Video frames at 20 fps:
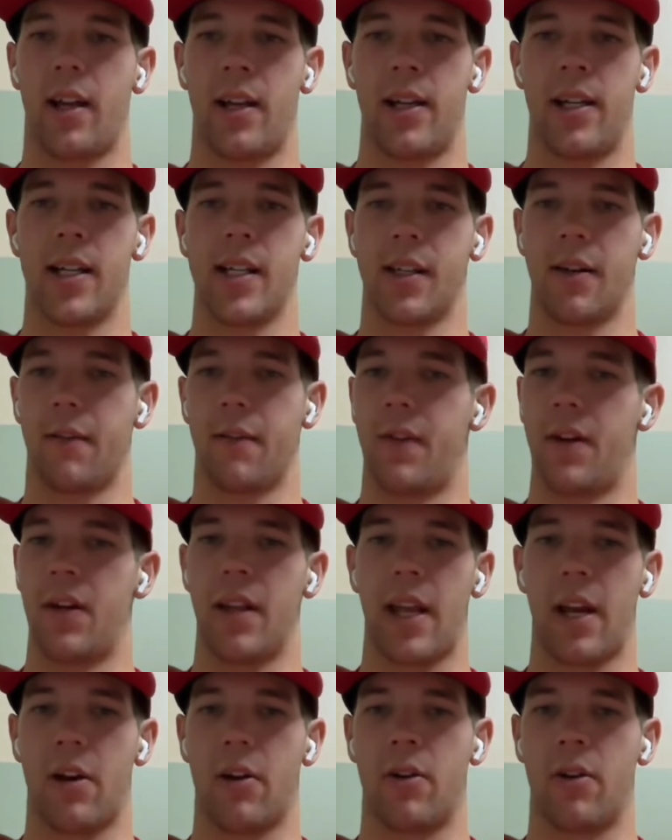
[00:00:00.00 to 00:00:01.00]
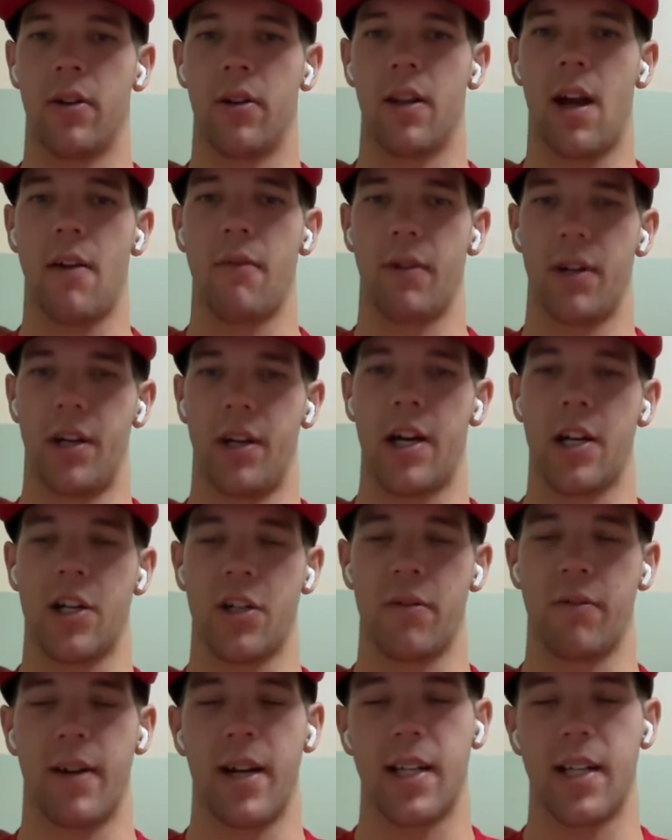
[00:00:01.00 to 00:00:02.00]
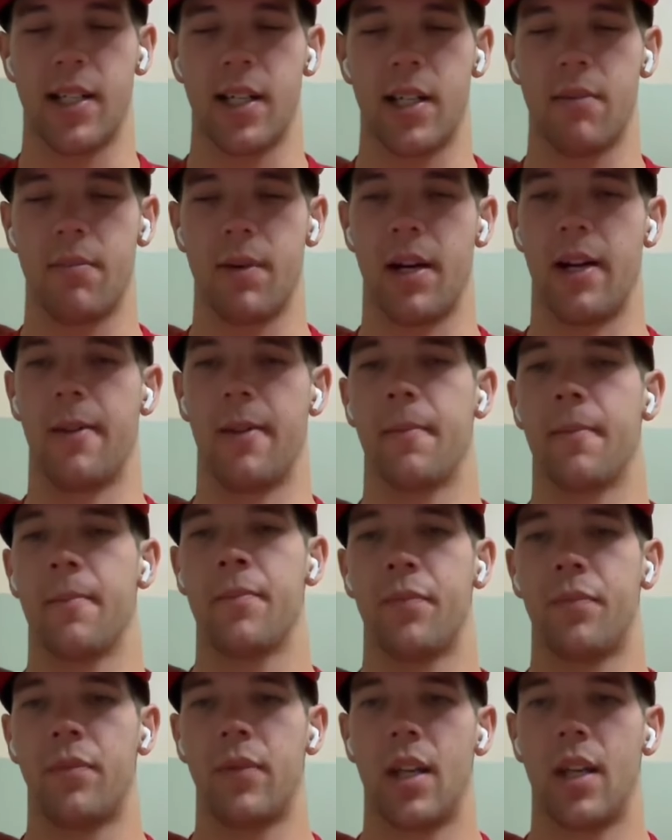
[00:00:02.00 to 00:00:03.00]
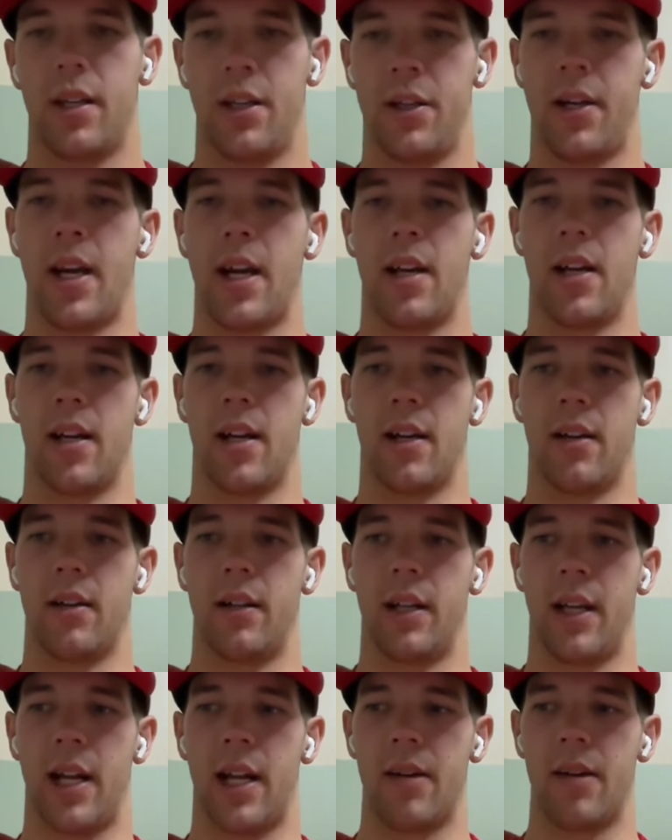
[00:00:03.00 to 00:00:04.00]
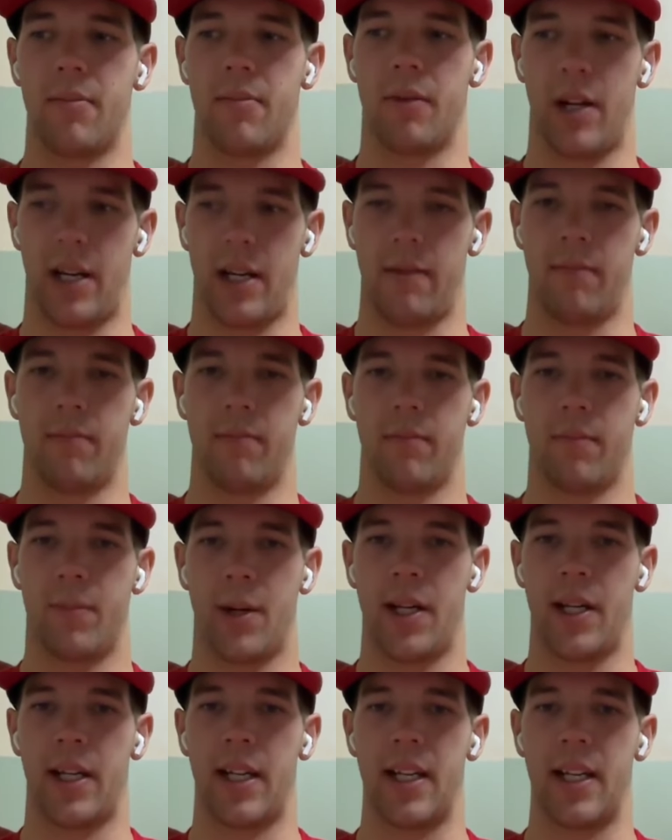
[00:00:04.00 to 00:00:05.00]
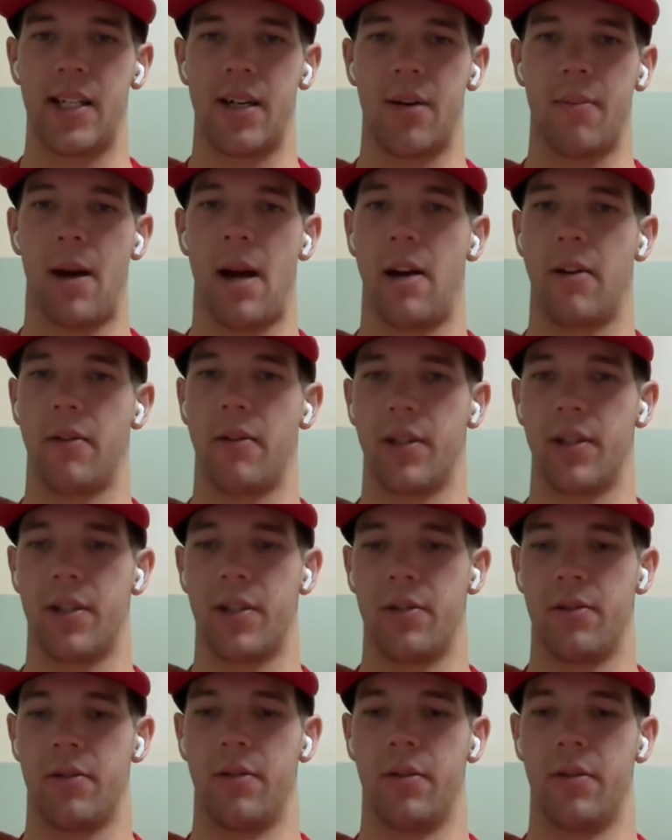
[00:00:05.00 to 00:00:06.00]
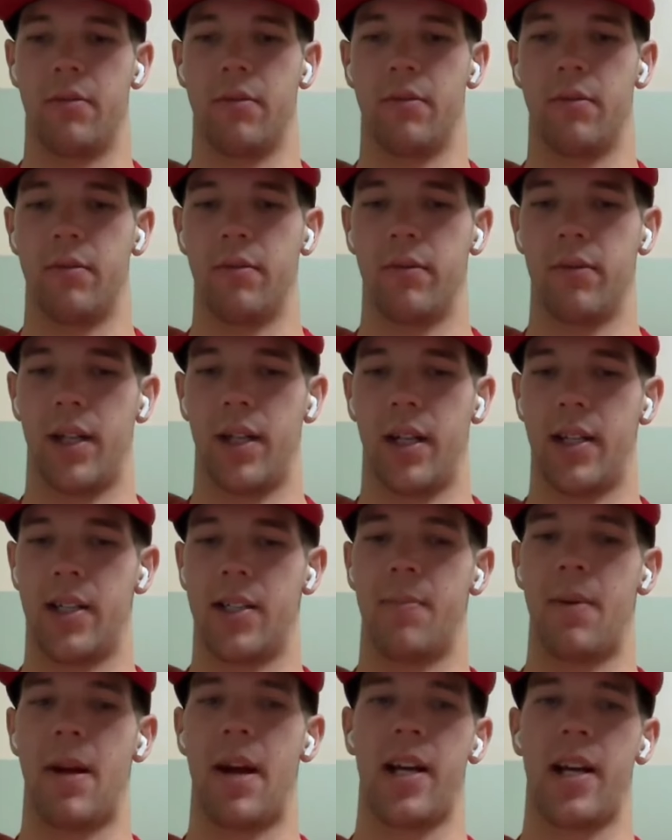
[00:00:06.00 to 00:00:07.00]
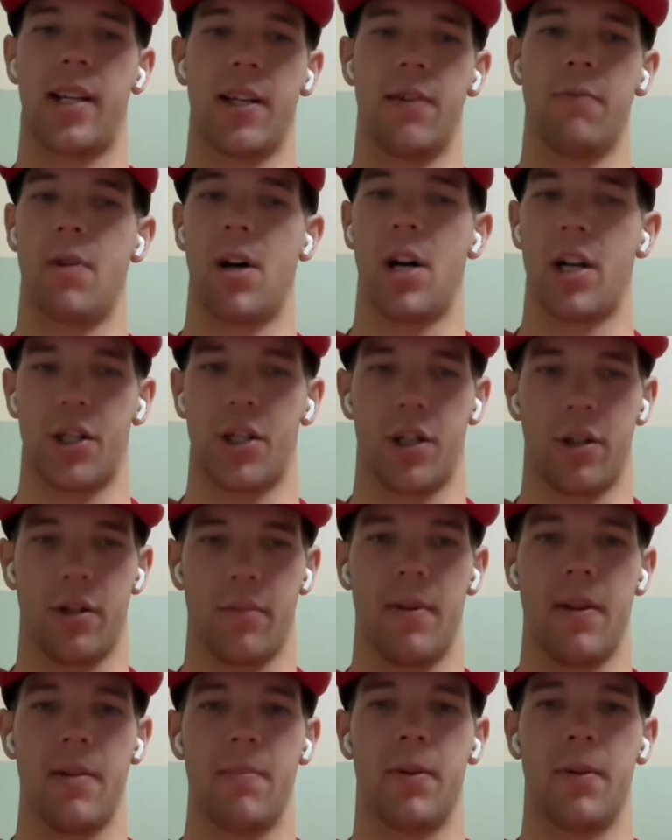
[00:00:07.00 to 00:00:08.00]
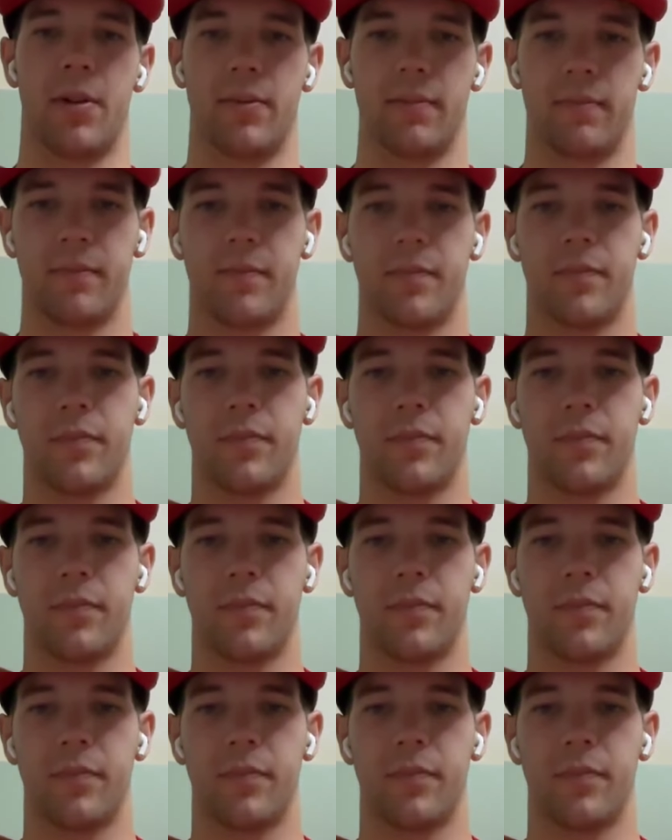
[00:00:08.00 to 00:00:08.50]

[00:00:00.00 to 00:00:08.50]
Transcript: It doesn't feel like a whole lot when you actually race it, but you get a you get a pretty pretty decent amount to inspect and watch other people.